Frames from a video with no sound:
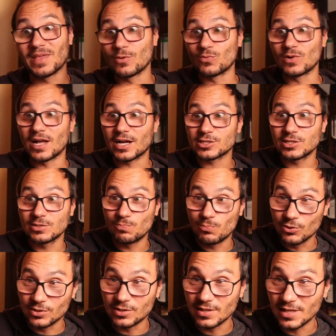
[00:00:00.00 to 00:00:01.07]
It would actually
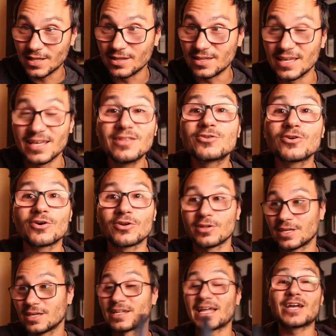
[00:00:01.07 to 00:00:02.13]
put in the
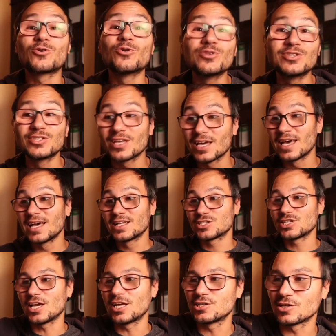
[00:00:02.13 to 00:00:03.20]
internally and I couldn't
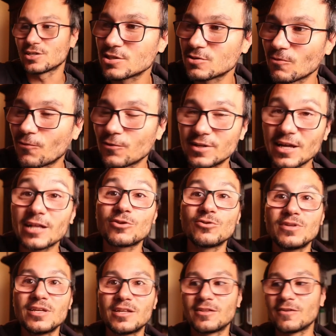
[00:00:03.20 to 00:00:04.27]
change it. So for that you
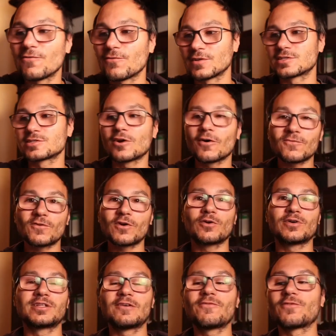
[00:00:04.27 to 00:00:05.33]
need a different software
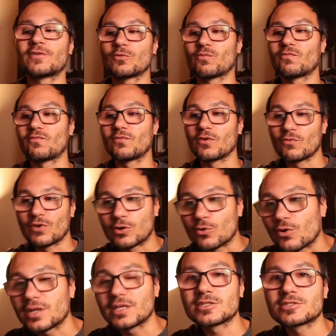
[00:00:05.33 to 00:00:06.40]
or a different
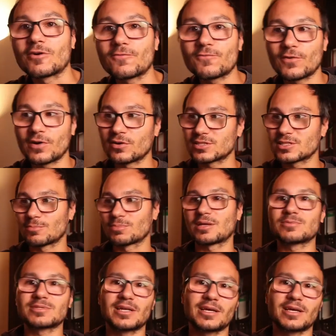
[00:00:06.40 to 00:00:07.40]
recording software or sometimes